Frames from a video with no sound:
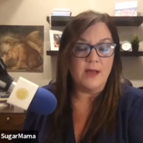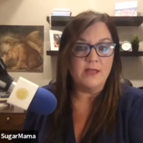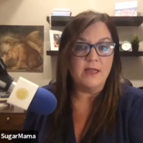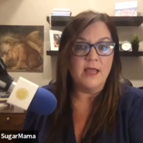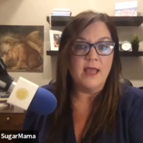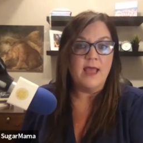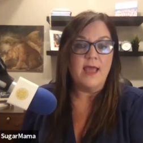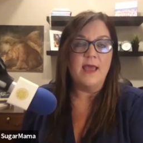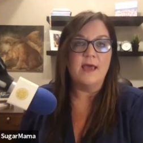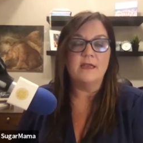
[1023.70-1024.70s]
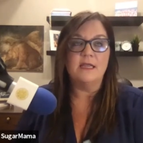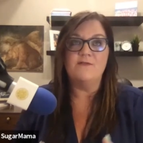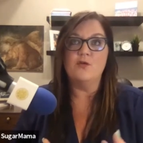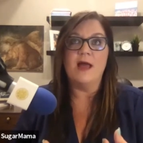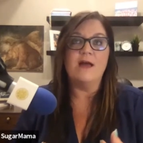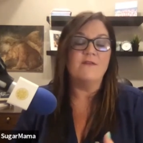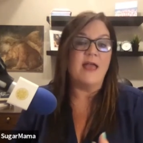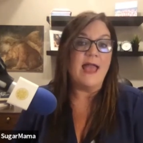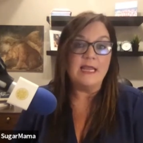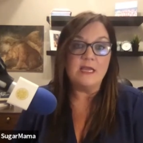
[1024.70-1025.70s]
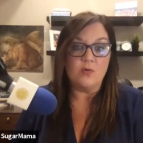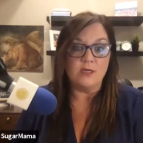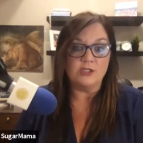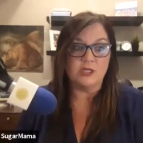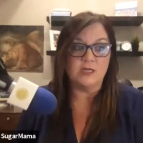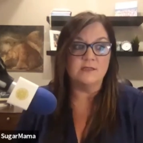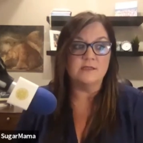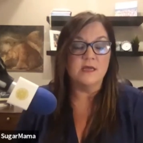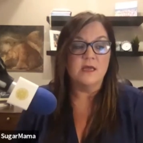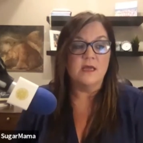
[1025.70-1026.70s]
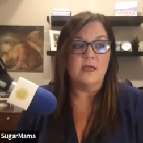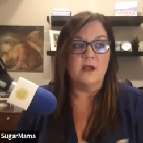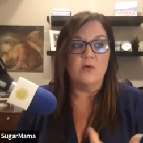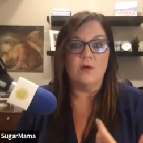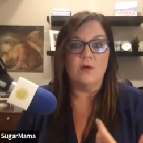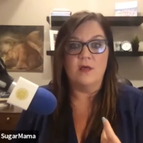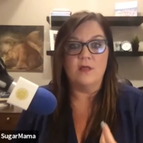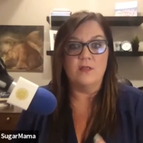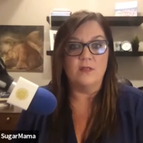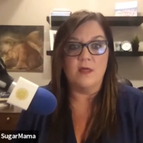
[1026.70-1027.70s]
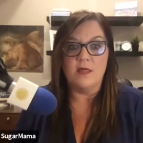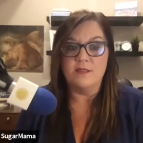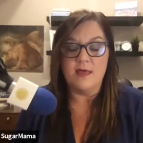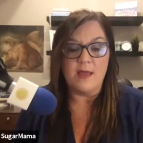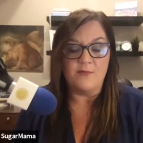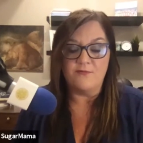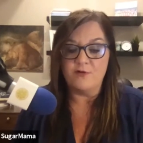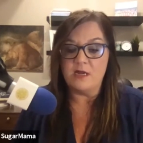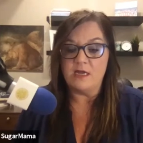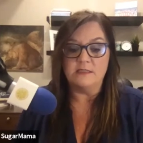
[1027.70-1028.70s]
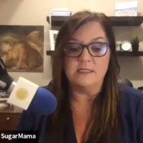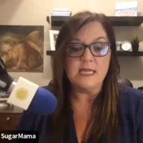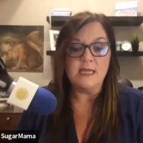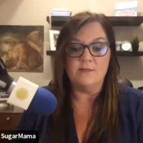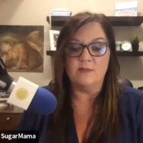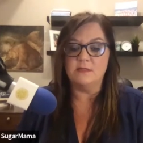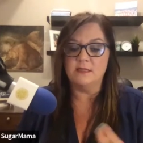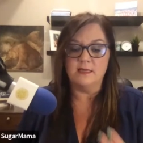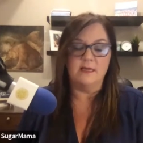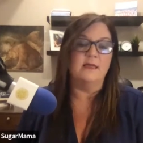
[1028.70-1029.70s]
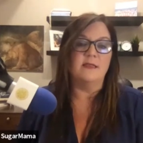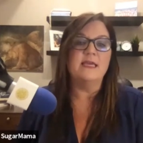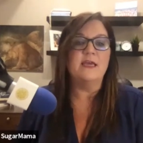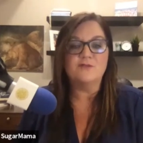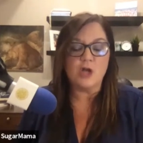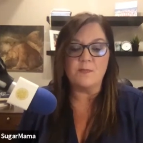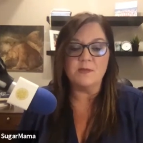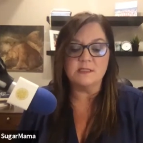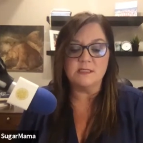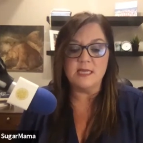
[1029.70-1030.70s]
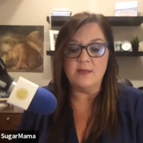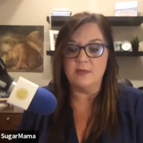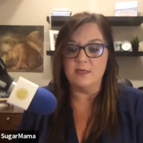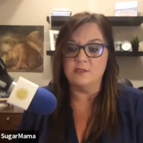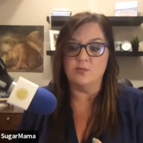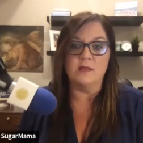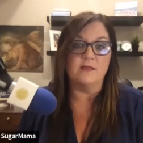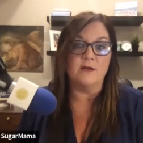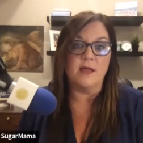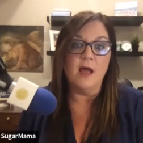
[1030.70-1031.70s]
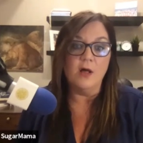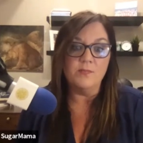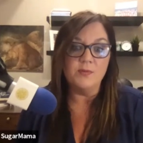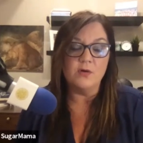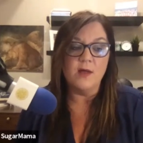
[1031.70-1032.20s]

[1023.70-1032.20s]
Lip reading: it. And if you have any questions, the Epilfree team, the E.F.Tropics team is really there to help you.